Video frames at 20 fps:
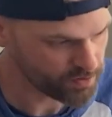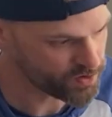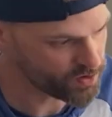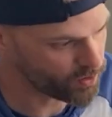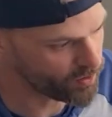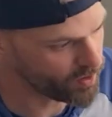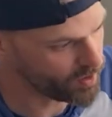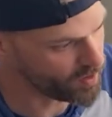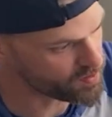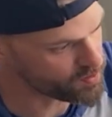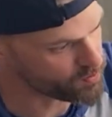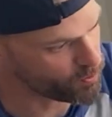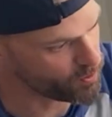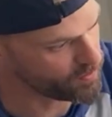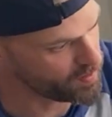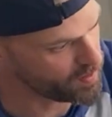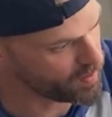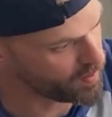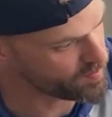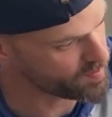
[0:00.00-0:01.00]
So that's
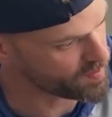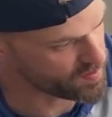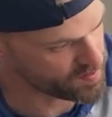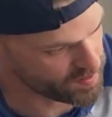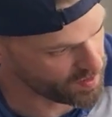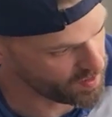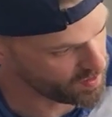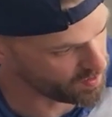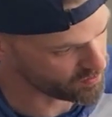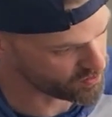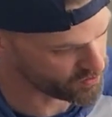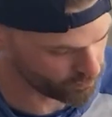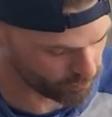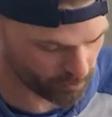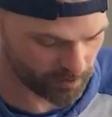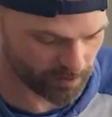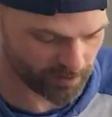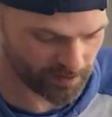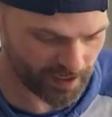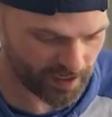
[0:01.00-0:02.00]
what the anti-skate is
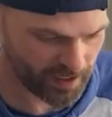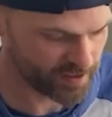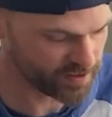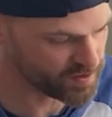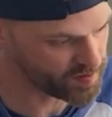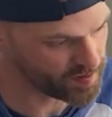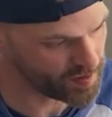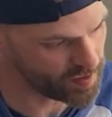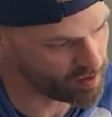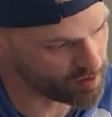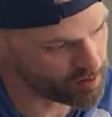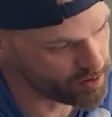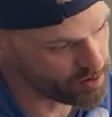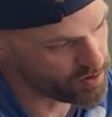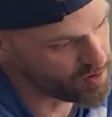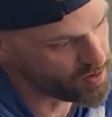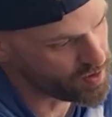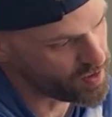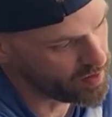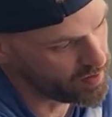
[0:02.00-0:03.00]
for. That's how
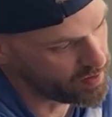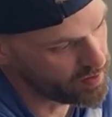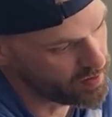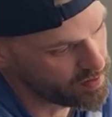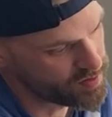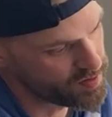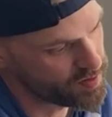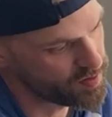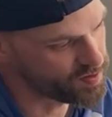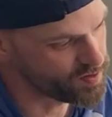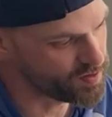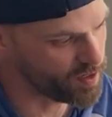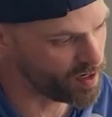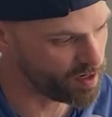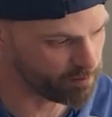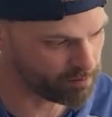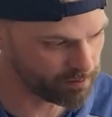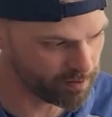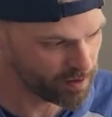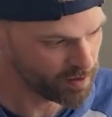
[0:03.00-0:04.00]
you set it. It's just
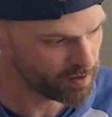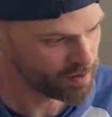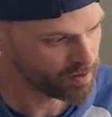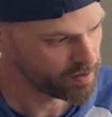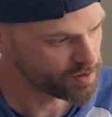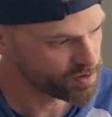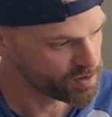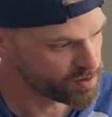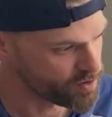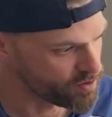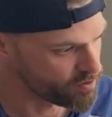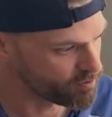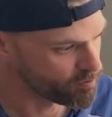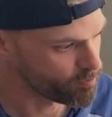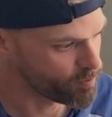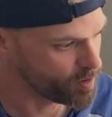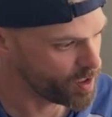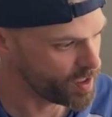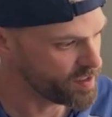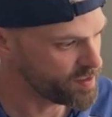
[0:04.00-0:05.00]
not to the
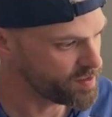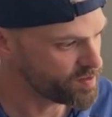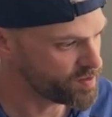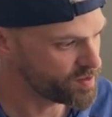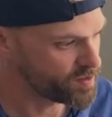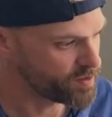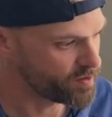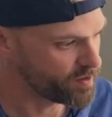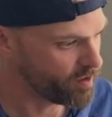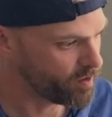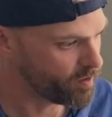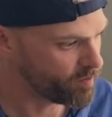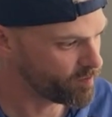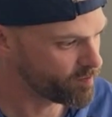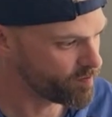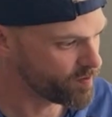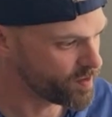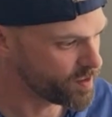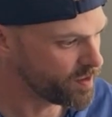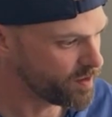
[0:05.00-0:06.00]
right
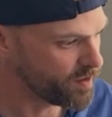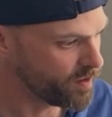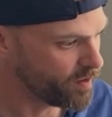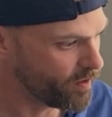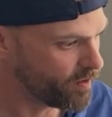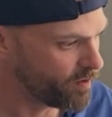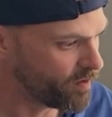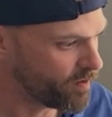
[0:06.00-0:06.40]
of the